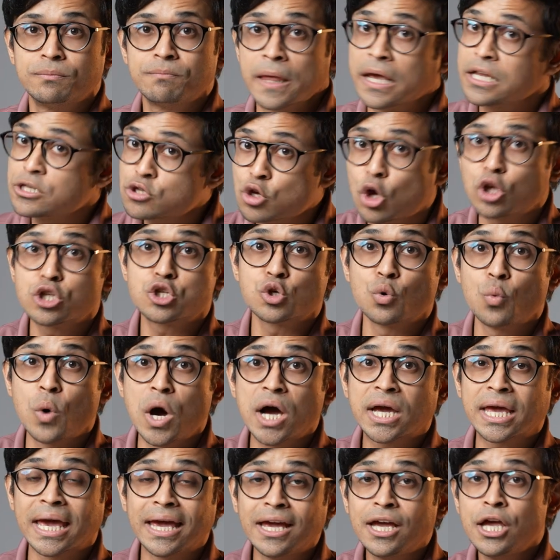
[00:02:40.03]
It's also
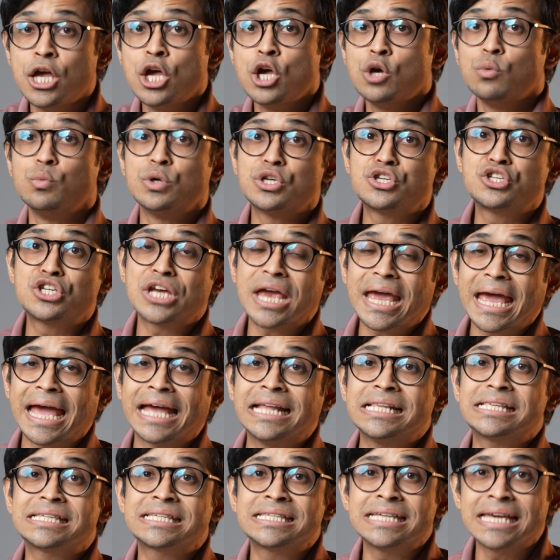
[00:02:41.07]
working with
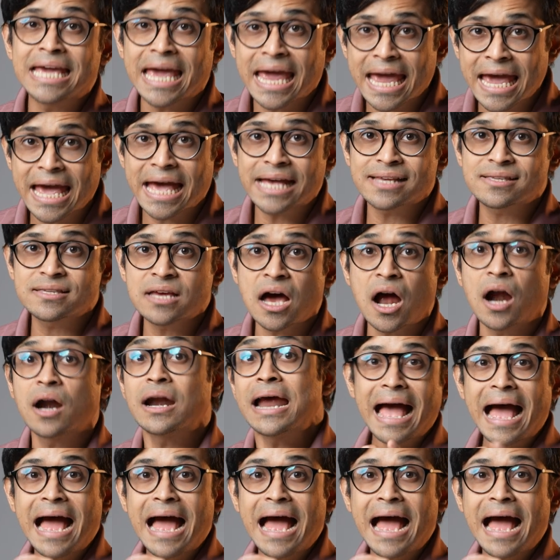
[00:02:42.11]
JNCASR